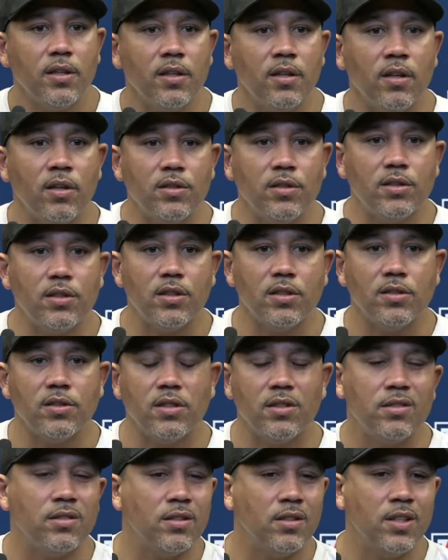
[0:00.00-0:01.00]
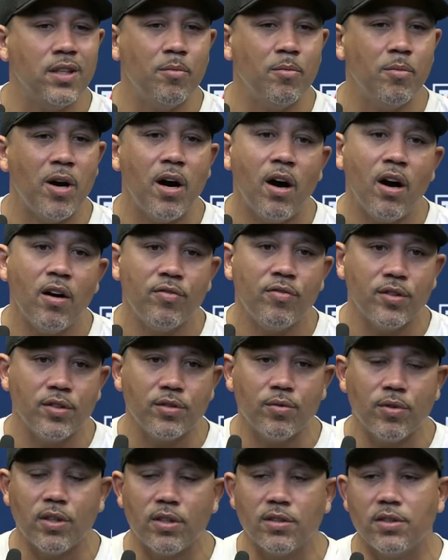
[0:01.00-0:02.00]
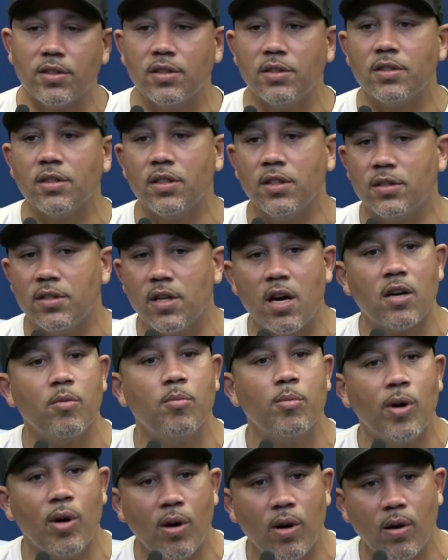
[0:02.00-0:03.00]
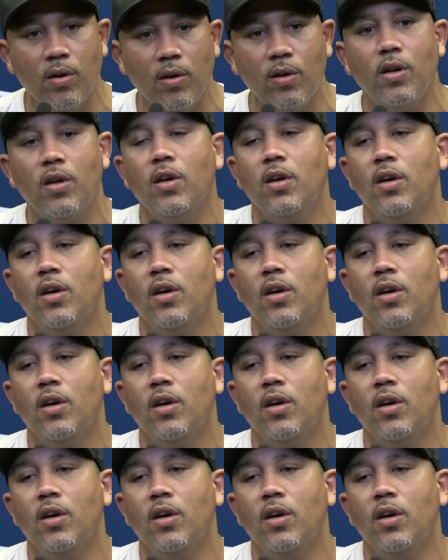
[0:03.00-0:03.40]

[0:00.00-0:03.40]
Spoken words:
You know, he's consistently in my office. We're consistently talking ball.